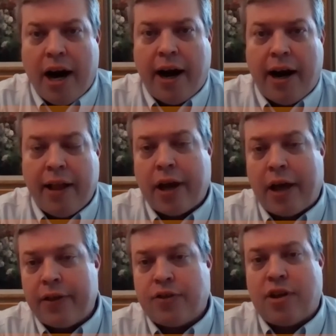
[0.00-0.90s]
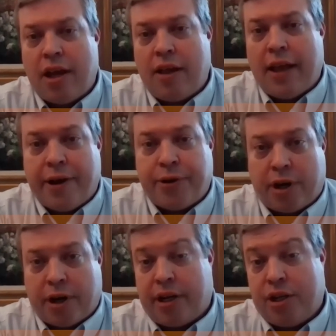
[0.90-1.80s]
Look, I think the Senate and the
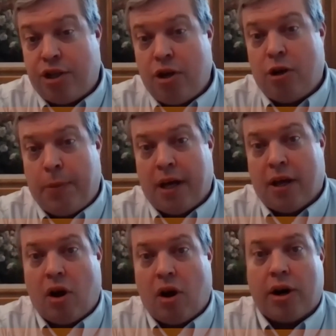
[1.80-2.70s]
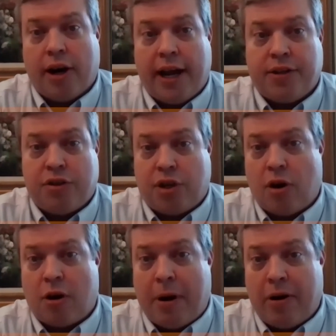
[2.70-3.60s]
House are going to continue to be at loggerheads
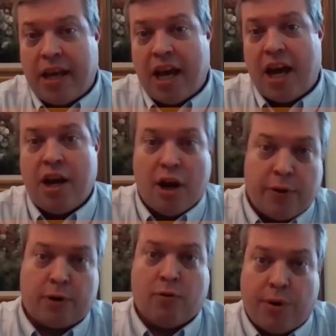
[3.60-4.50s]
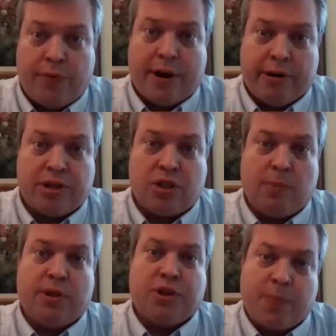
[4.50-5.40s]
as they talk about yet another coronavirus
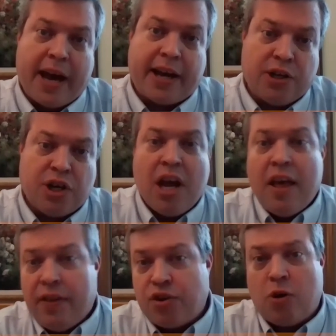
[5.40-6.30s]
stimulus package.